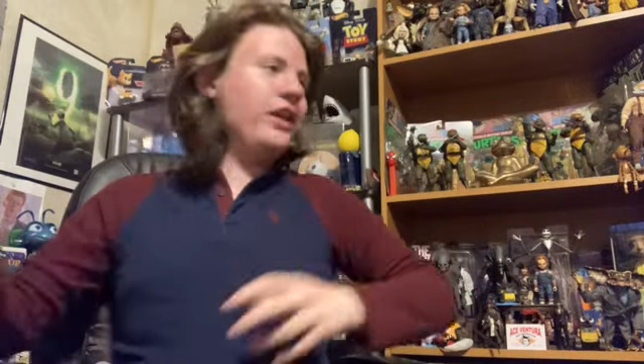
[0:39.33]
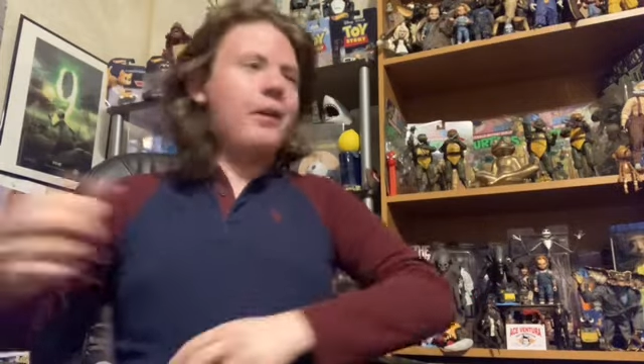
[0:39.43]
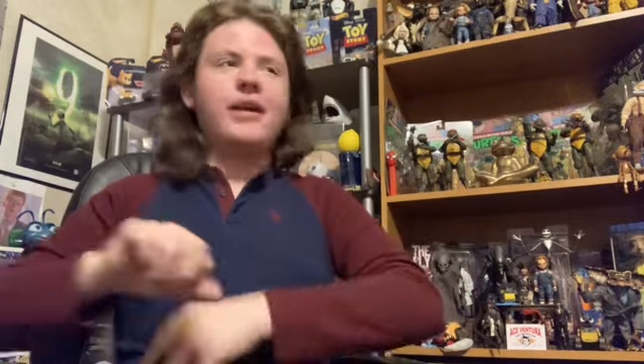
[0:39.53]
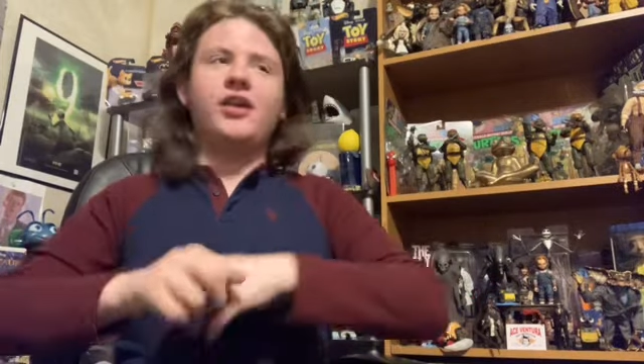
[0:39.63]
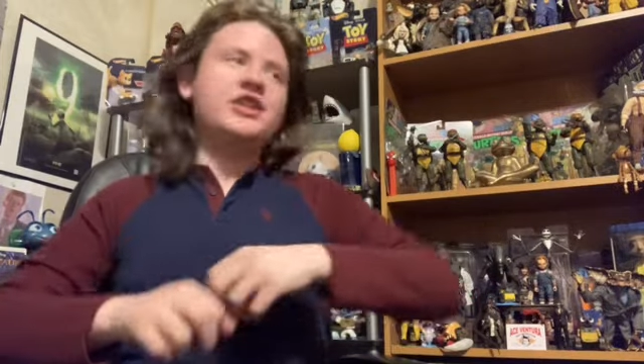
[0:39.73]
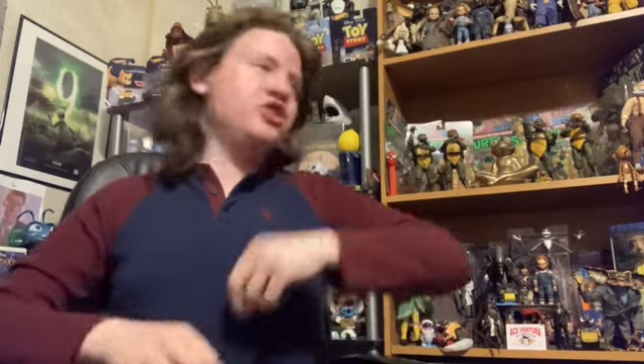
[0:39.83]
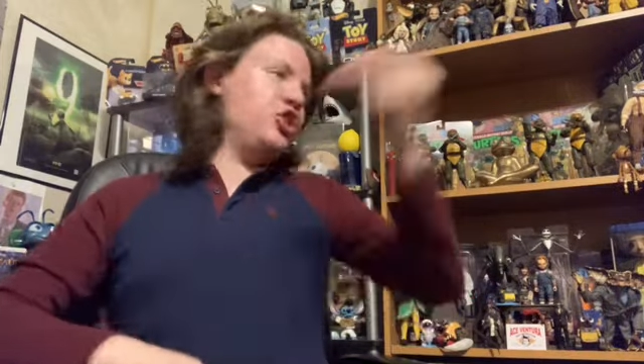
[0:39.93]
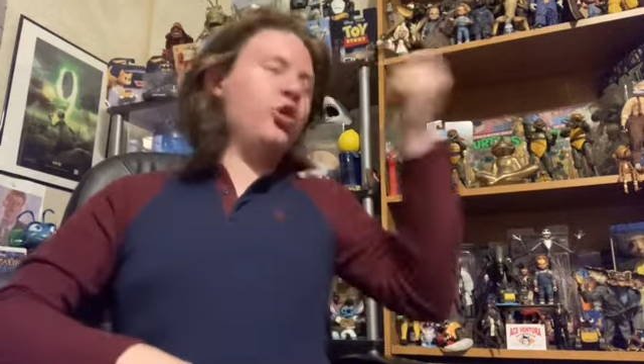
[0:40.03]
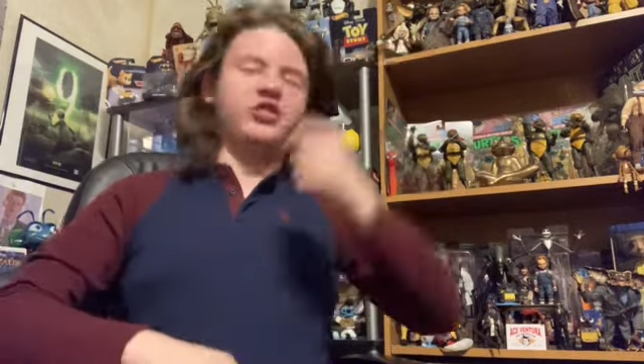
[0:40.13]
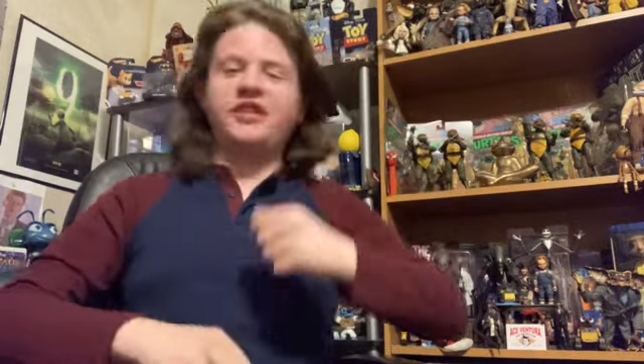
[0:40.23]
they make all these
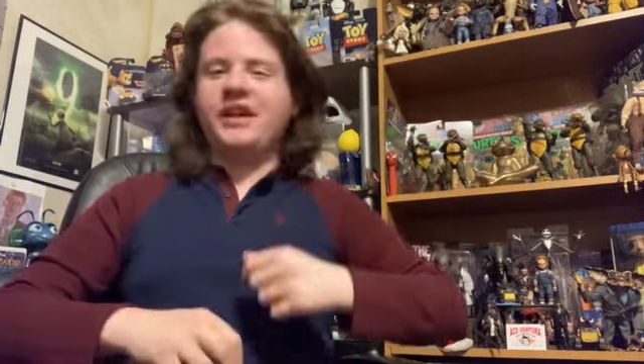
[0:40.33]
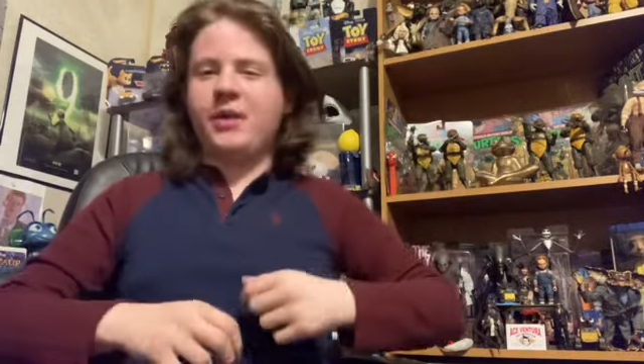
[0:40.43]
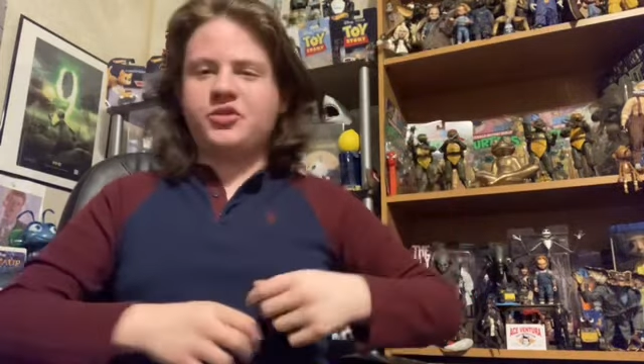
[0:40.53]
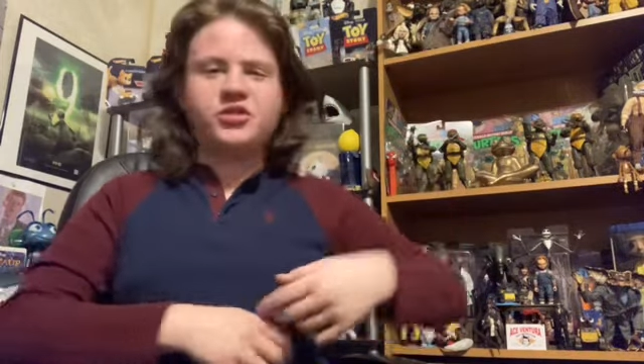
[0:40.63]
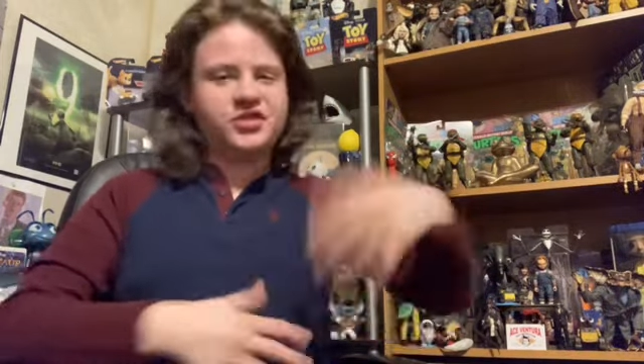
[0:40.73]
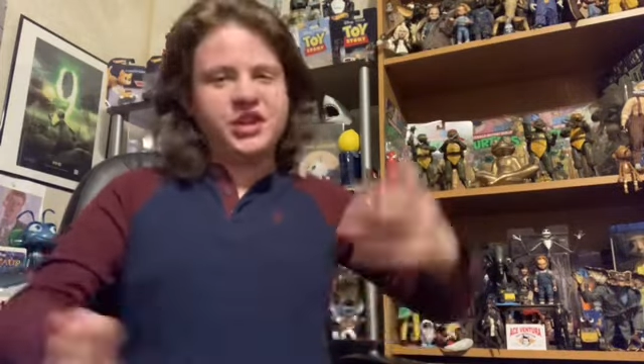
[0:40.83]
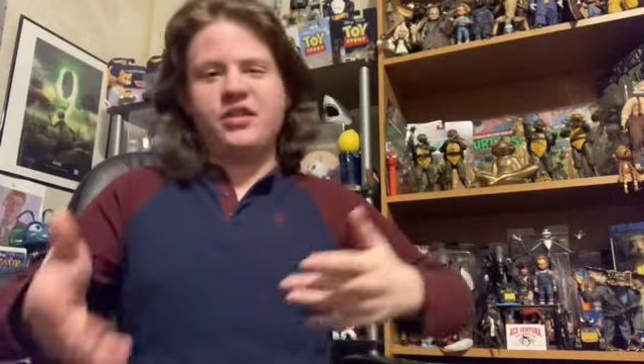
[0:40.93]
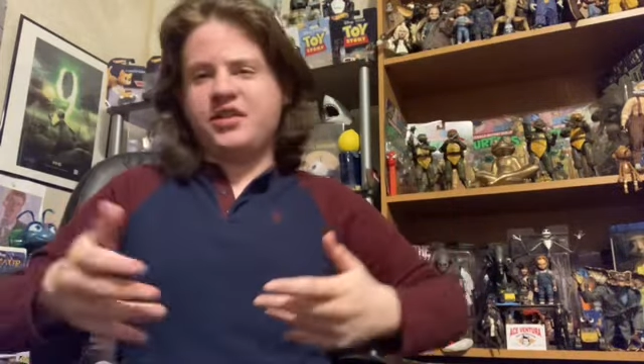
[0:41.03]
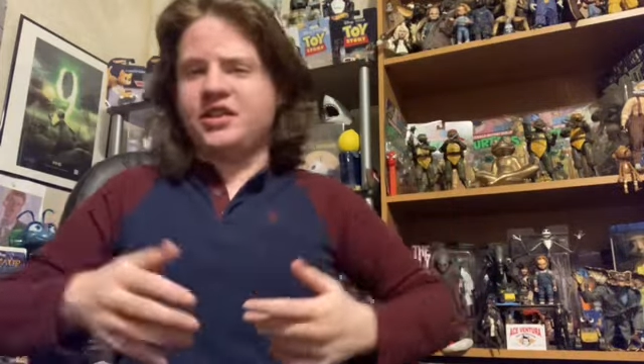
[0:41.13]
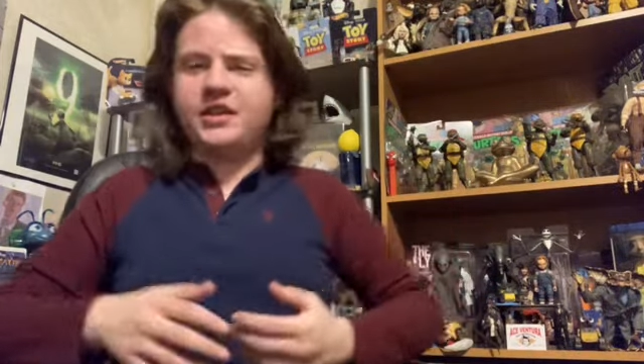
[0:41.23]
jokes all the time, there's no
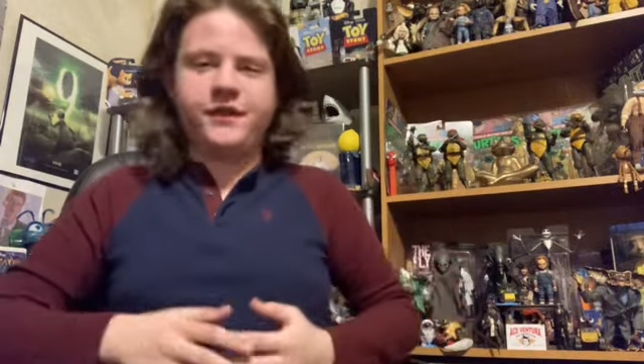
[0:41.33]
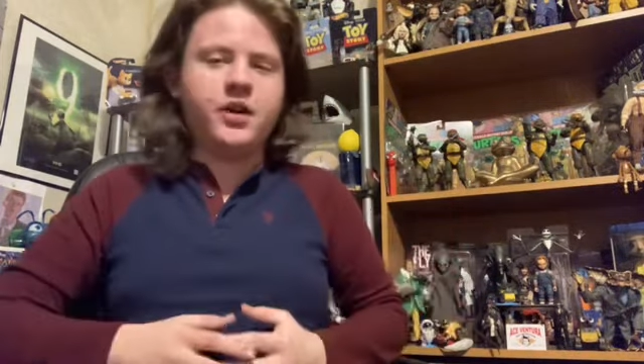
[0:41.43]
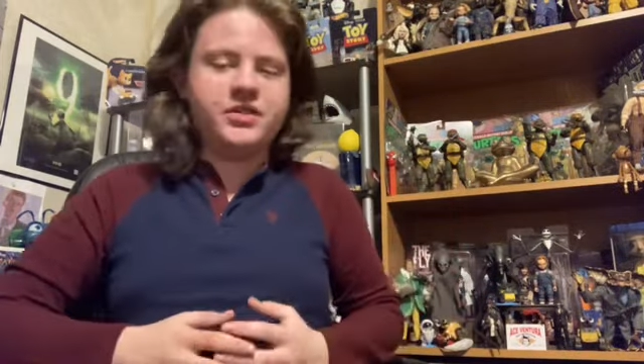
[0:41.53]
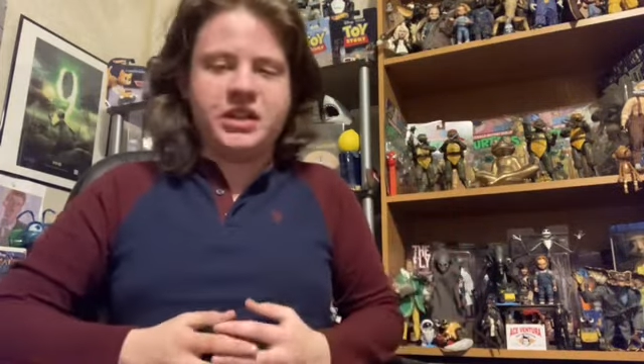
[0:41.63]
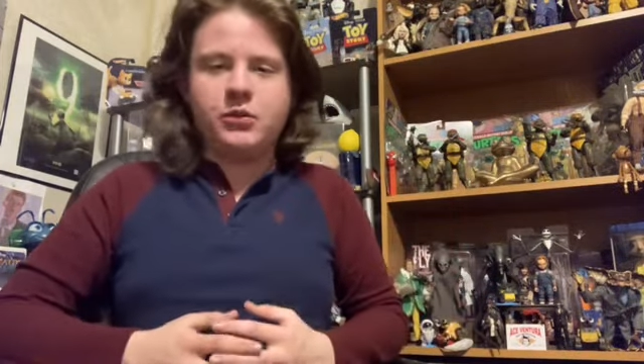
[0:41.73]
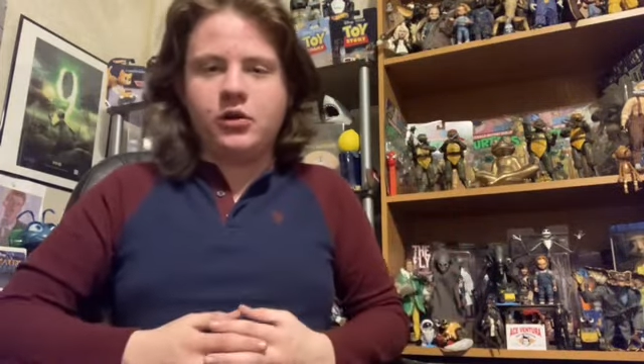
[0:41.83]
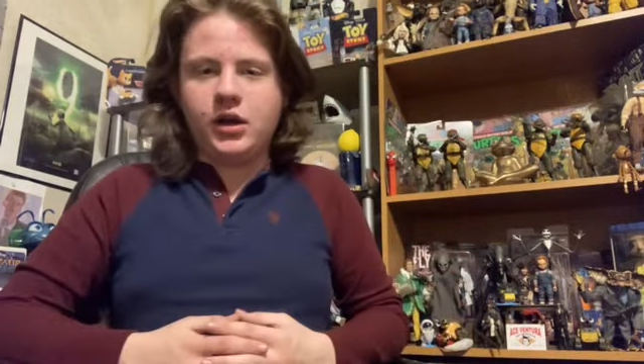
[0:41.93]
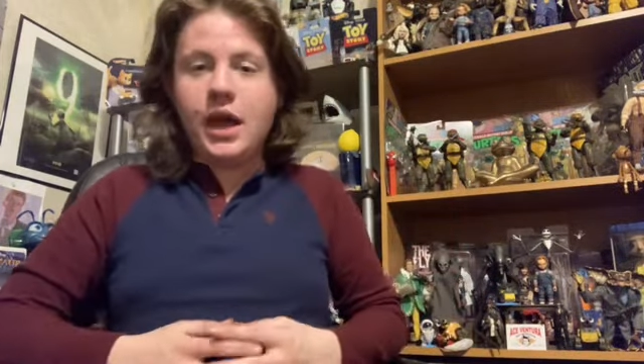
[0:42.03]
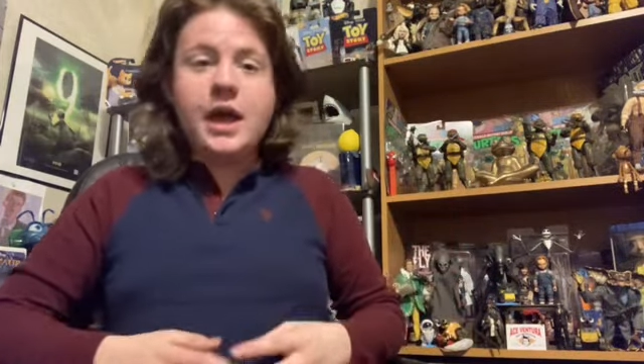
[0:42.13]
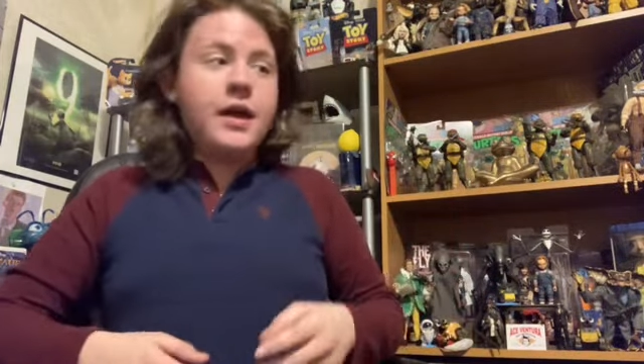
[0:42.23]
seriousness in the films anymore.